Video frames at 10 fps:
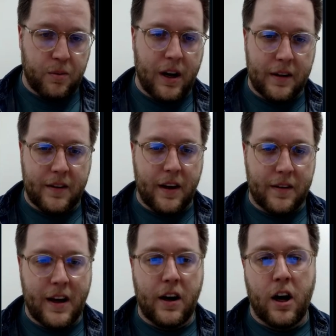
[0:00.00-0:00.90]

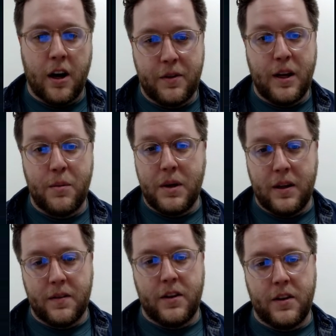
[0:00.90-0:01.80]
process. And that often then
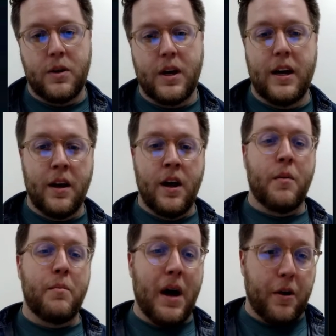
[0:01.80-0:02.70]
means that you get
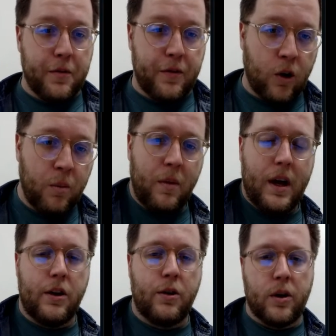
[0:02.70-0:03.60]
better foam,
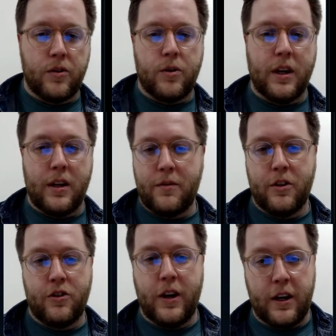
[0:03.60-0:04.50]
and you also can
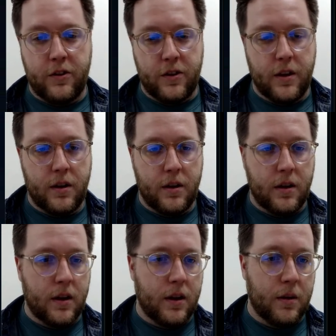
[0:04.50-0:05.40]
even change
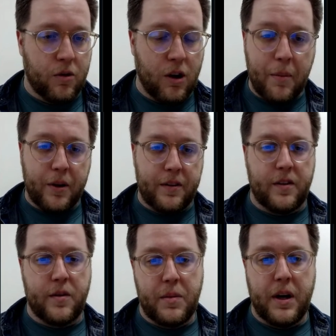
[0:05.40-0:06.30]
the properties
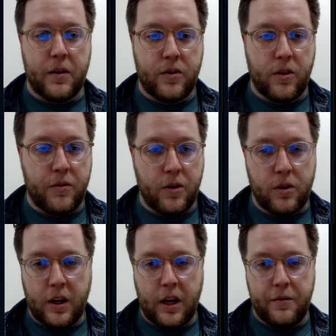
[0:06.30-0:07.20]
of the beer. So if you're
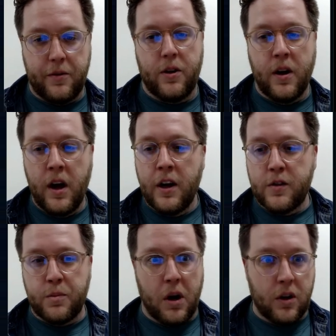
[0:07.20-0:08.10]
looking for
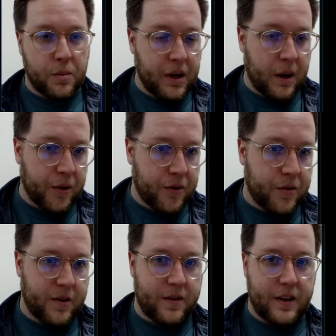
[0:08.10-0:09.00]
smaller bubbles,
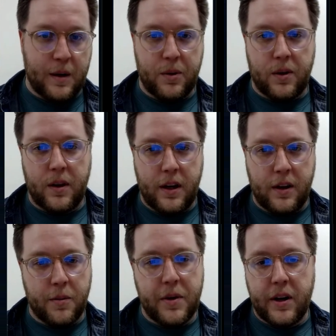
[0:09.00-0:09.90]
for example,
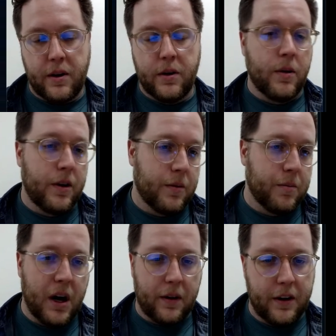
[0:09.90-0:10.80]
in your beer or in your
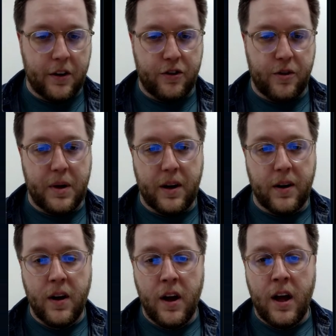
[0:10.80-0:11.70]
bottle conditioned
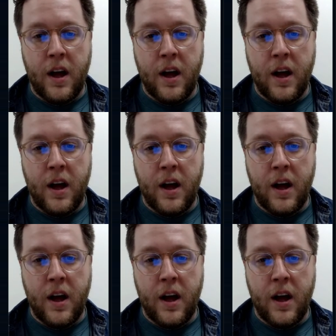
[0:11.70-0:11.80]
beer,